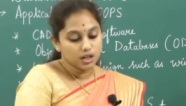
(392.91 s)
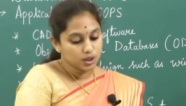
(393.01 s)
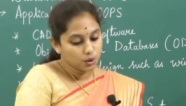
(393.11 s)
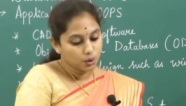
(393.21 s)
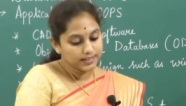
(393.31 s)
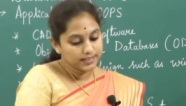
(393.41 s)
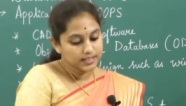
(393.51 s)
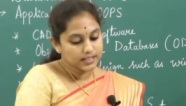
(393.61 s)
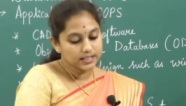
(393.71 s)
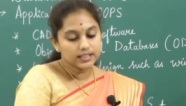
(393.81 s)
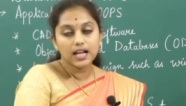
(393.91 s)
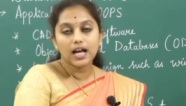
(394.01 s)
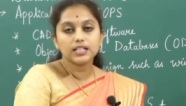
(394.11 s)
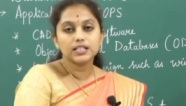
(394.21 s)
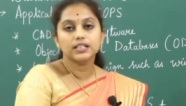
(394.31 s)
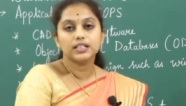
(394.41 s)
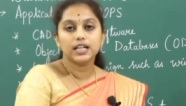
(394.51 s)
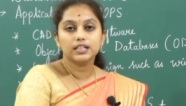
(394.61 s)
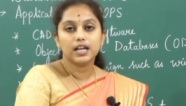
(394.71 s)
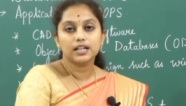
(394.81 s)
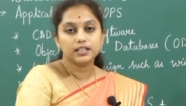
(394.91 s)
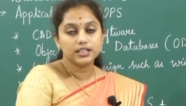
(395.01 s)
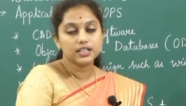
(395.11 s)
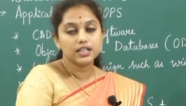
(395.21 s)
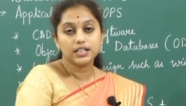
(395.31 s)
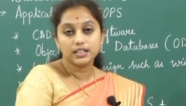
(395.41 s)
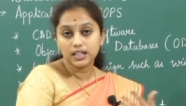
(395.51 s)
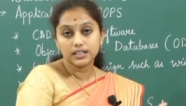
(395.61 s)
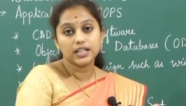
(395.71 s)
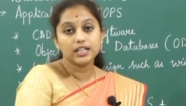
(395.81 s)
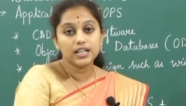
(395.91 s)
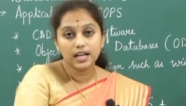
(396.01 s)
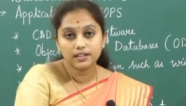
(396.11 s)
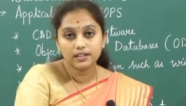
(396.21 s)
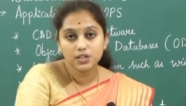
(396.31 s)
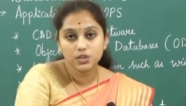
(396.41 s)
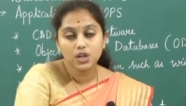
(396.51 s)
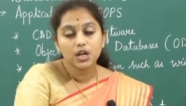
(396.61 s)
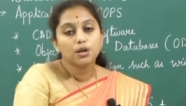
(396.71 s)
So it is a class that inherits